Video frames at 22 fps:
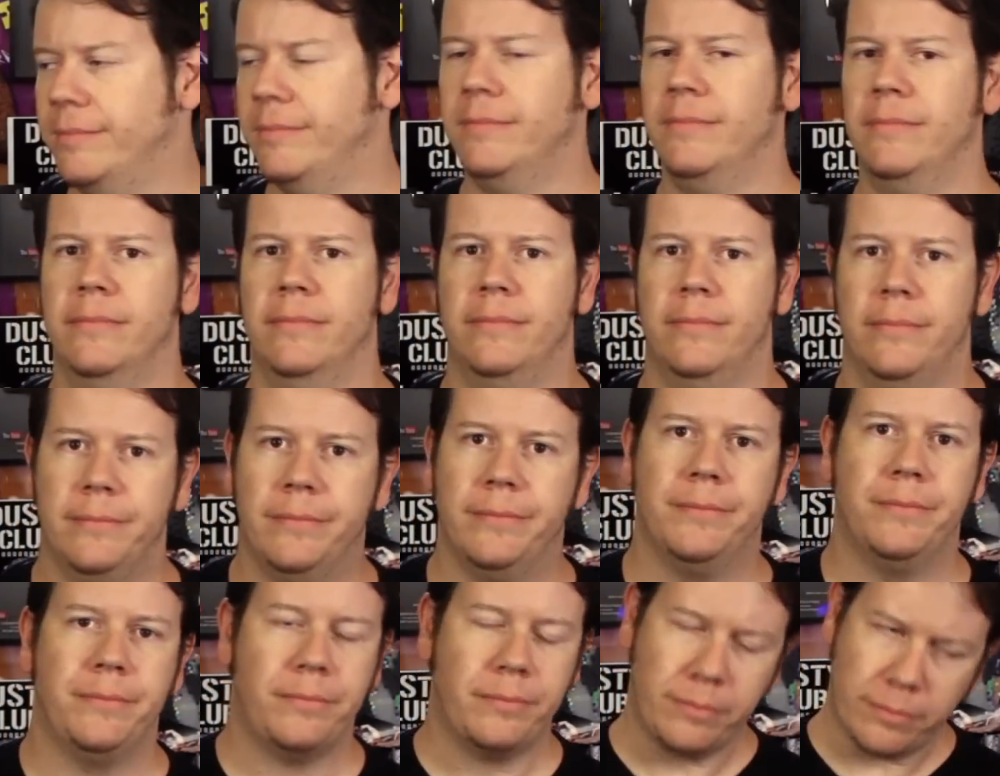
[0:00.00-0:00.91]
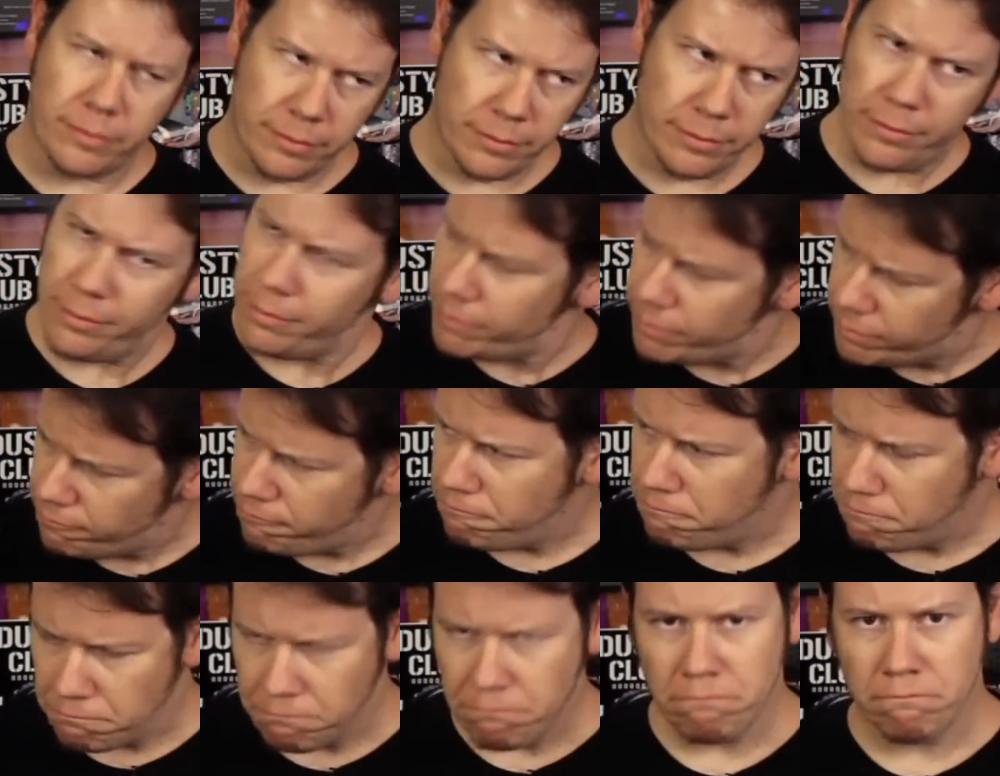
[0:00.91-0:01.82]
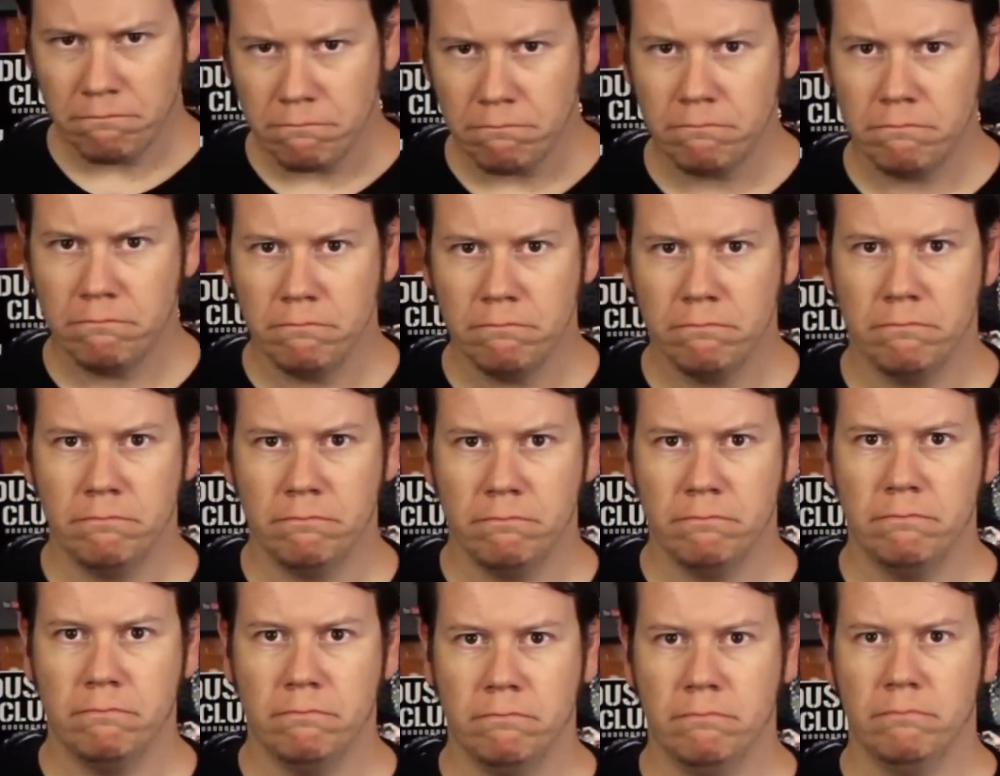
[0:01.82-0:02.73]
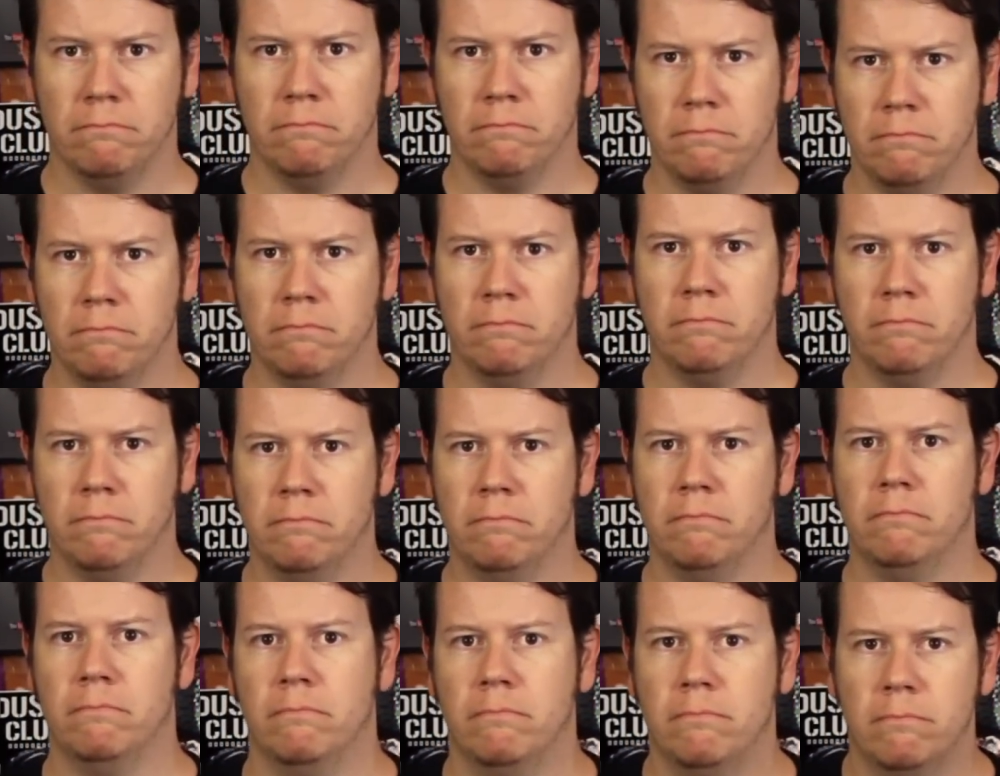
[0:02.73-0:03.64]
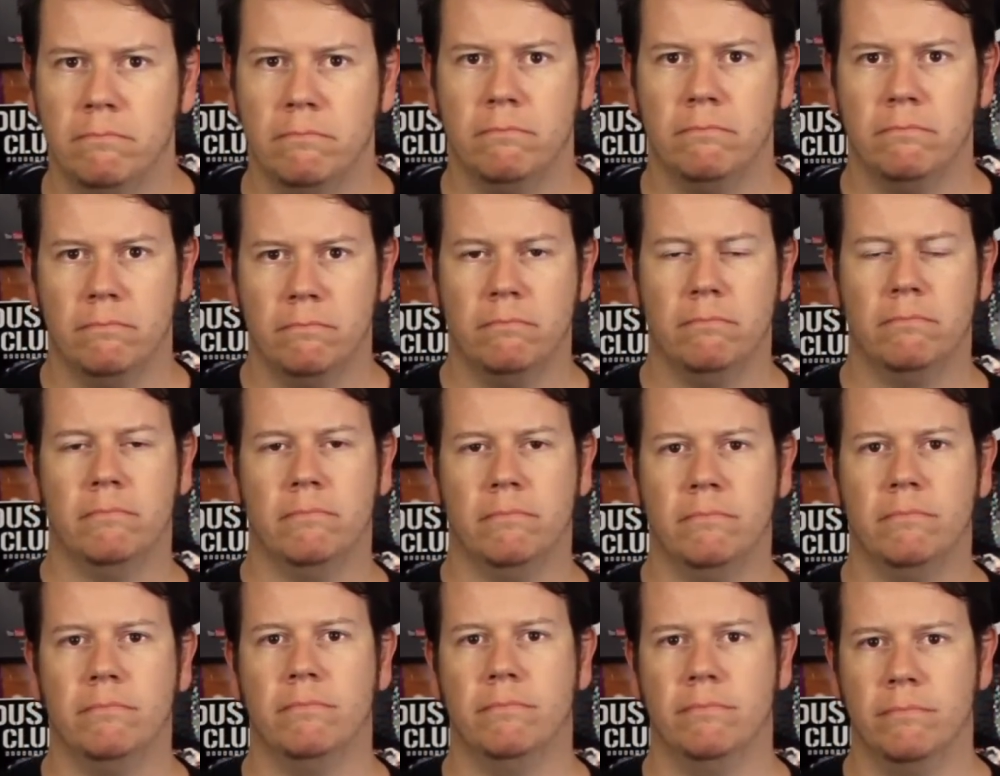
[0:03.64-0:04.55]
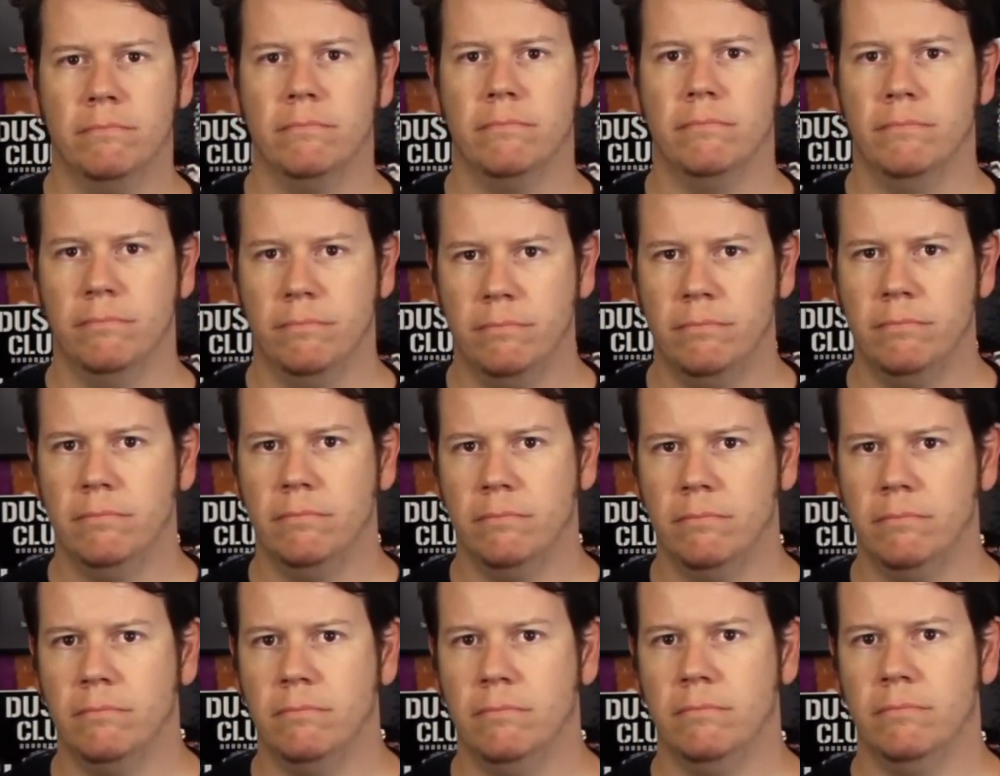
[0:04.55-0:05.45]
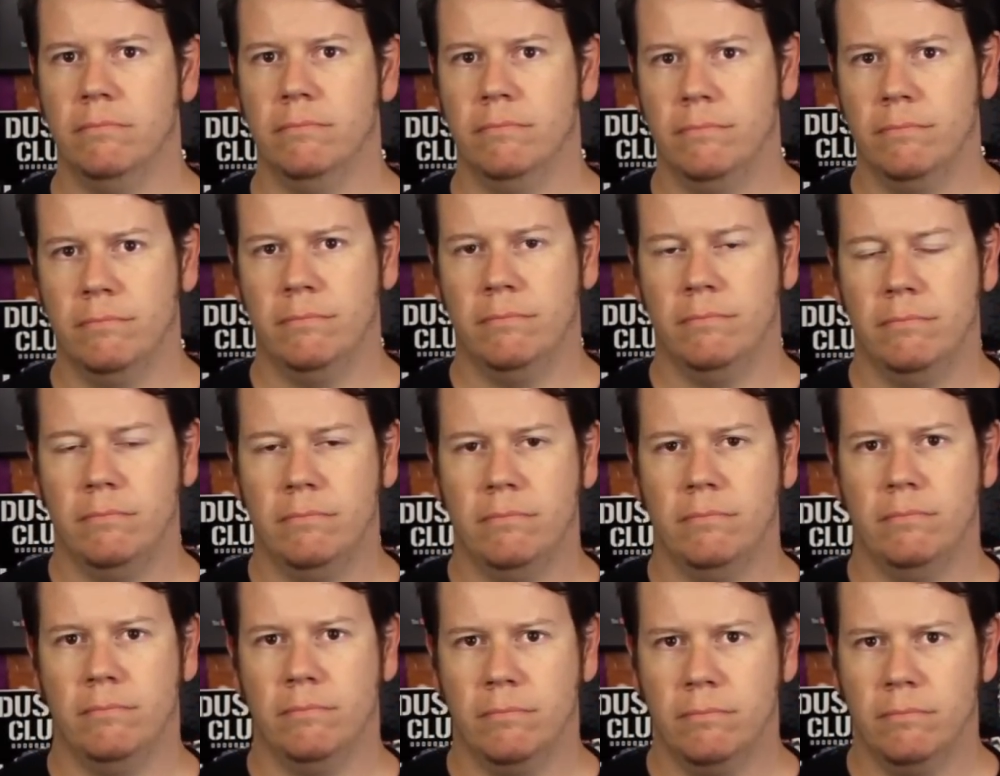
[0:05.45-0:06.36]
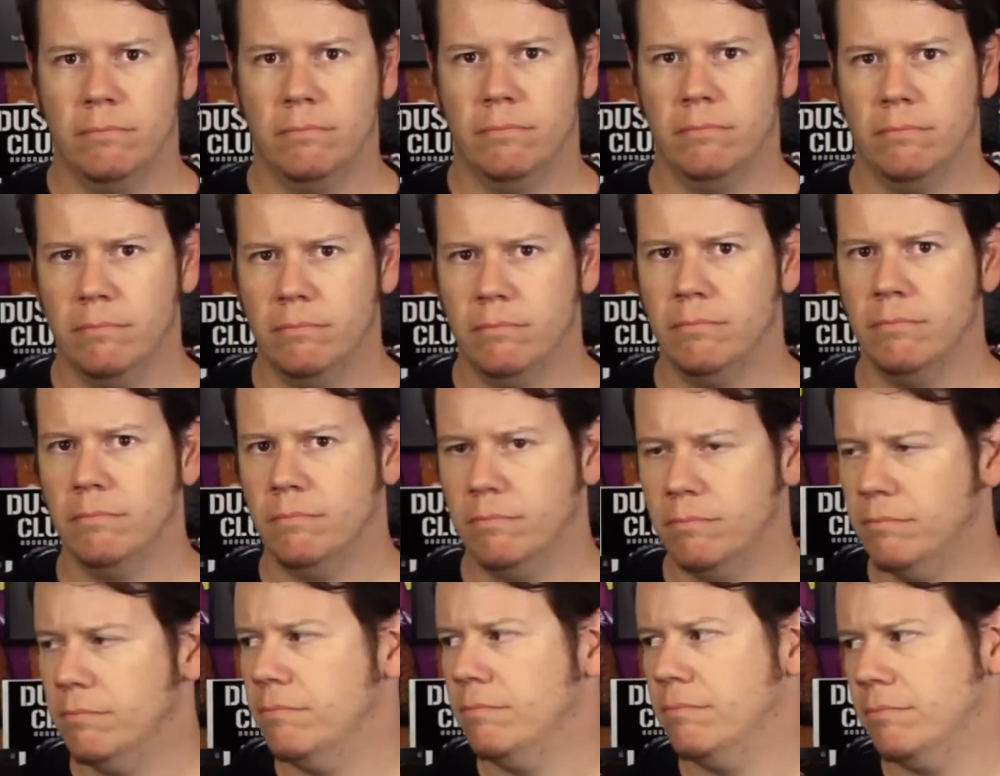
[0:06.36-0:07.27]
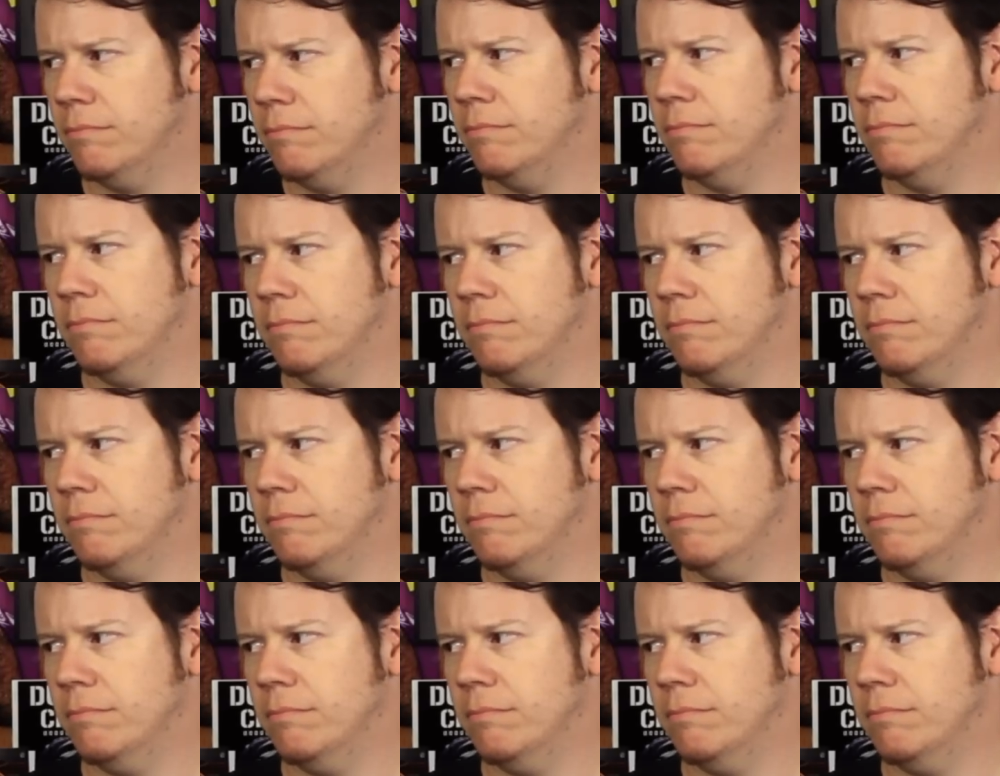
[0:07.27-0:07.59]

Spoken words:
The person shown says nothing.